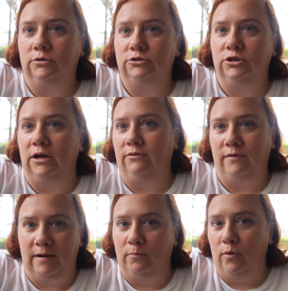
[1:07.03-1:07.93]
trying to
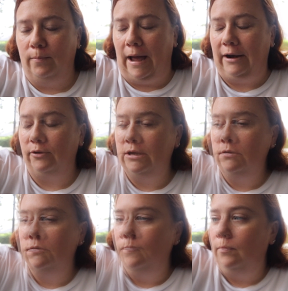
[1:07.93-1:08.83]
find more batteries.
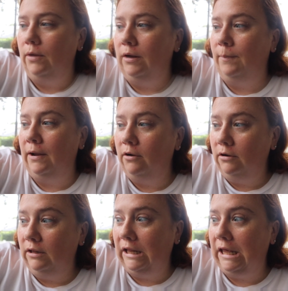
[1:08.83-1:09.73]
But
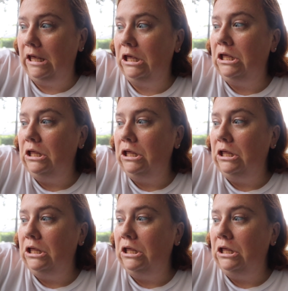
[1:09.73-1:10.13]
apparently